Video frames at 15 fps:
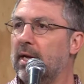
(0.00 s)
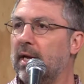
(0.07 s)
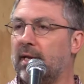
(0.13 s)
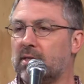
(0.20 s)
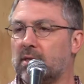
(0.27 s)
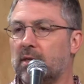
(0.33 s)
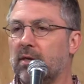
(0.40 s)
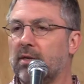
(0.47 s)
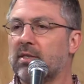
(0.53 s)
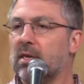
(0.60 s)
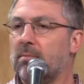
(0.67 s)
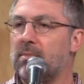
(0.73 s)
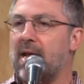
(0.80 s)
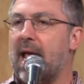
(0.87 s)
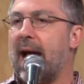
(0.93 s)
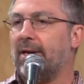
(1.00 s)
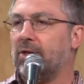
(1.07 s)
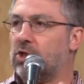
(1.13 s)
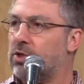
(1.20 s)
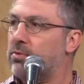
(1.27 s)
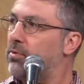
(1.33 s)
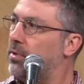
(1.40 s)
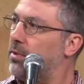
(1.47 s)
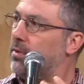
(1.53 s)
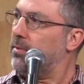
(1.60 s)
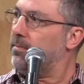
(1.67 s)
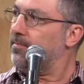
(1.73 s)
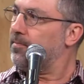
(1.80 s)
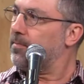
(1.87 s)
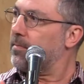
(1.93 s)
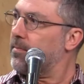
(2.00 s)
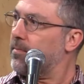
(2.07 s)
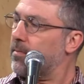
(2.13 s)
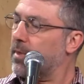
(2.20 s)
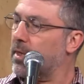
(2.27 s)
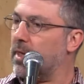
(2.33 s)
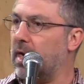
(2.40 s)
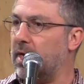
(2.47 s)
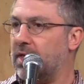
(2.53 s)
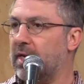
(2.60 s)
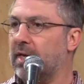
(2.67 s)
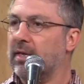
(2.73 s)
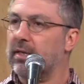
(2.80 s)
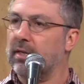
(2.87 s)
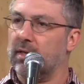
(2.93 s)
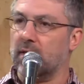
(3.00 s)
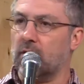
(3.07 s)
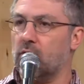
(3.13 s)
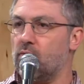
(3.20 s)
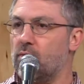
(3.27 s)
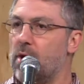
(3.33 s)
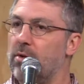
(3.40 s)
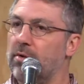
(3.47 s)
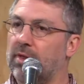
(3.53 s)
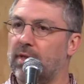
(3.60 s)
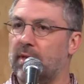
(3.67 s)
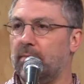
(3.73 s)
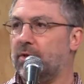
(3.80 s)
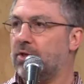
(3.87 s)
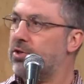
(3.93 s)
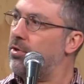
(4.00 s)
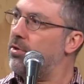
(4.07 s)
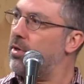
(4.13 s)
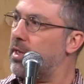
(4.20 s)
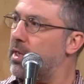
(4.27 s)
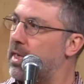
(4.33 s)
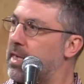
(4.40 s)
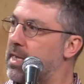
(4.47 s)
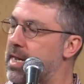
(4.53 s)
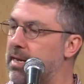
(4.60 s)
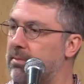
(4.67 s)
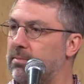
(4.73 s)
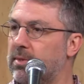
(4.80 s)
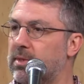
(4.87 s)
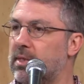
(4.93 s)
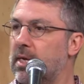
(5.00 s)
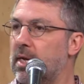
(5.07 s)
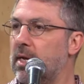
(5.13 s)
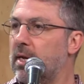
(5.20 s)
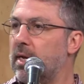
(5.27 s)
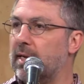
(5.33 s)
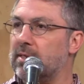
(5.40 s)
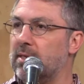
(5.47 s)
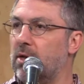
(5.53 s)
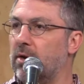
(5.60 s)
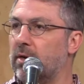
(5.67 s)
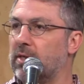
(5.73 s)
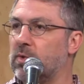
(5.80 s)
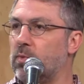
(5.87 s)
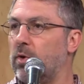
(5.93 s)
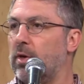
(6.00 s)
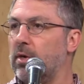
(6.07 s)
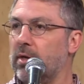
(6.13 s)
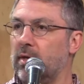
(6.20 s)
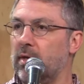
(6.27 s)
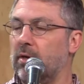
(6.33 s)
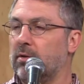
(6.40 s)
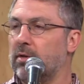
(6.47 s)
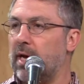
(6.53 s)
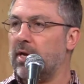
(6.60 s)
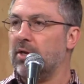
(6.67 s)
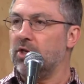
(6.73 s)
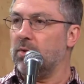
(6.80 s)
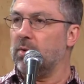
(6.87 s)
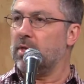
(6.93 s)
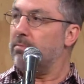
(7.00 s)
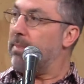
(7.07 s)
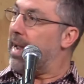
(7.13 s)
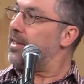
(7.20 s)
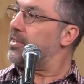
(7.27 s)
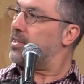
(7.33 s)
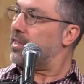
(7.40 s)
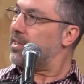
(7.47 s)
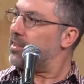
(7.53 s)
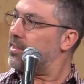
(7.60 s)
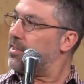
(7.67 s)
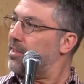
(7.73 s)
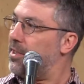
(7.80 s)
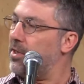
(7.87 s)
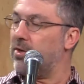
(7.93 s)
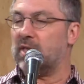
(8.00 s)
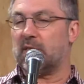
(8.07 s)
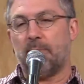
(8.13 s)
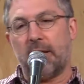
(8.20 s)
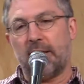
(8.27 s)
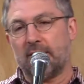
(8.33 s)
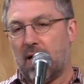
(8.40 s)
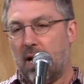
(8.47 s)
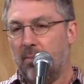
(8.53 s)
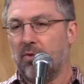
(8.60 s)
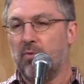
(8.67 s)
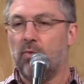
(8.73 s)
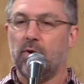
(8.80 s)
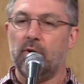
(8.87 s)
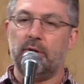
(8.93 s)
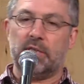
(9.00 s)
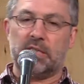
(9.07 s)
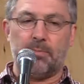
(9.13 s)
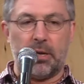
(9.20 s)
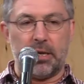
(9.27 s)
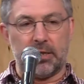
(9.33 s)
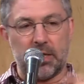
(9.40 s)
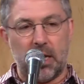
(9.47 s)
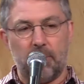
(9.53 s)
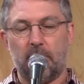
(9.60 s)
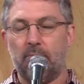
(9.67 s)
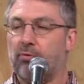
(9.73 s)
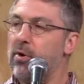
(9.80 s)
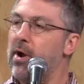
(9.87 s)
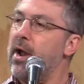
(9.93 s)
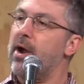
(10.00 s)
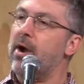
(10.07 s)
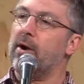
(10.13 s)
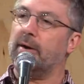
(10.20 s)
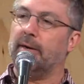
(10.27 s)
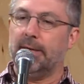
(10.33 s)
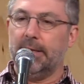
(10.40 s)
And so there's some natural, I think, growth and maturity that comes as long as we're, kind of doing the basics. You're spending time in the Word, spending time in prayer,